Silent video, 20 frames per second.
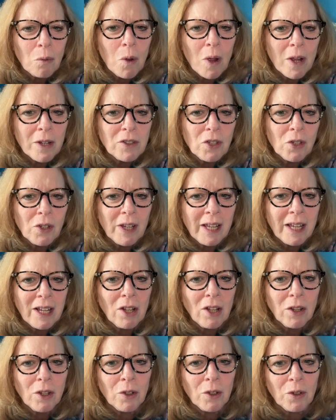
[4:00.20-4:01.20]
want to
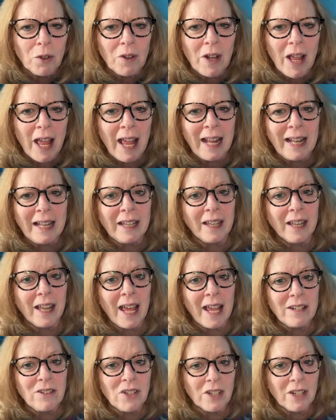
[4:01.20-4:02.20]
include a
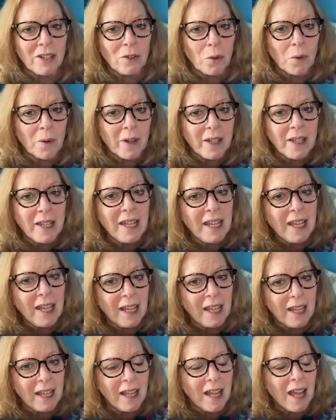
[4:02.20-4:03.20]
legend or a
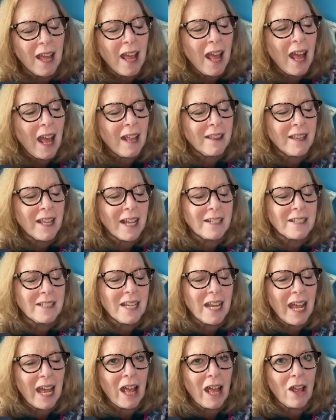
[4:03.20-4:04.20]
key that
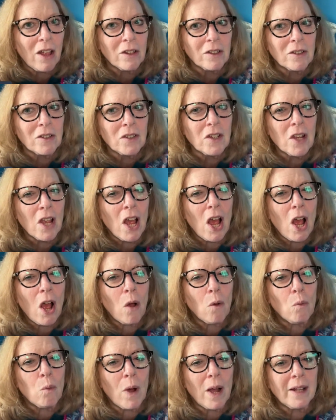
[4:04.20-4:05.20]
tells
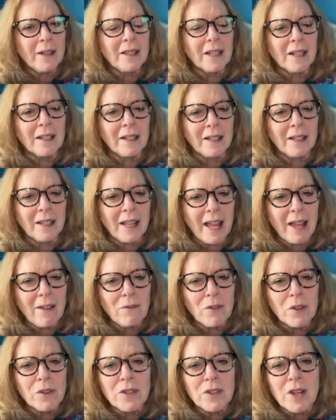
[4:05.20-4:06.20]
what the
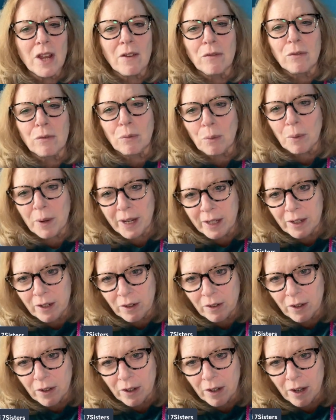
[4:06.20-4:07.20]
levels of
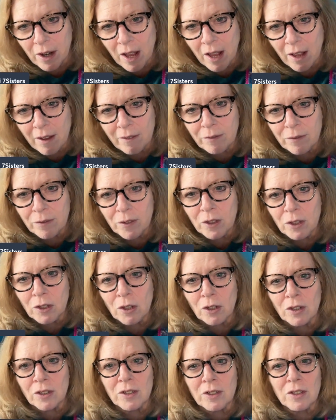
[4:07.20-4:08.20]
rigor of
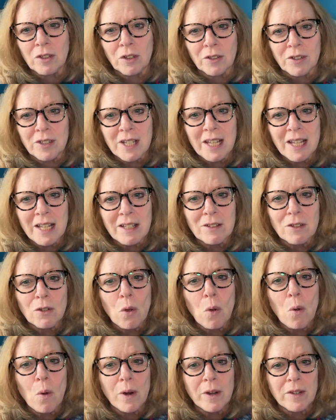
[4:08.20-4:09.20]
your teen's
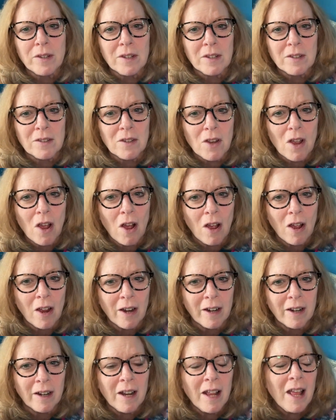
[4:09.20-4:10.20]
courses
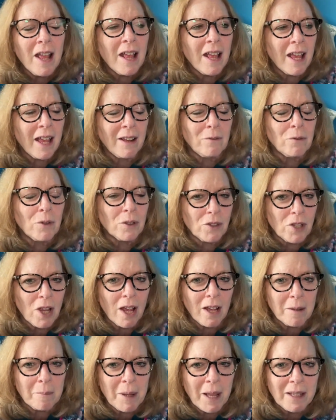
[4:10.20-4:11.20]
are. And we'll
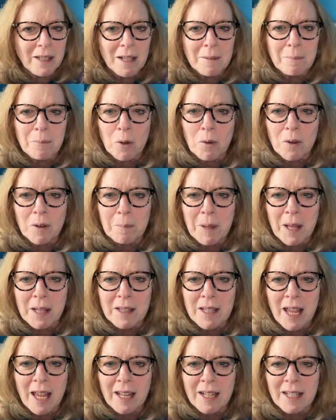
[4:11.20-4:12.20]
talk about that more
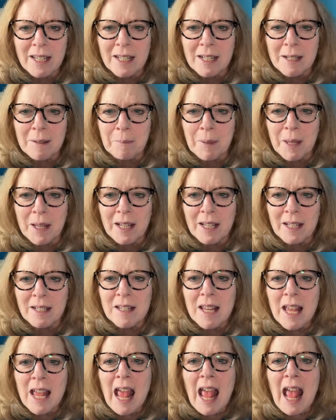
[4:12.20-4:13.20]
about that in a
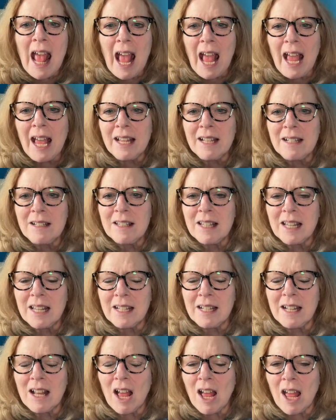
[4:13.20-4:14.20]
minute. And
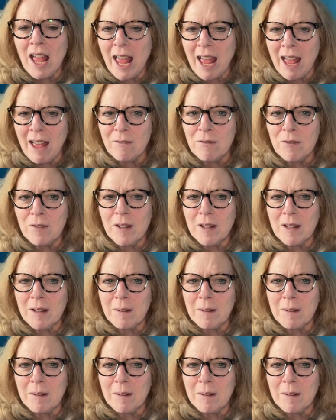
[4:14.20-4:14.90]
then I have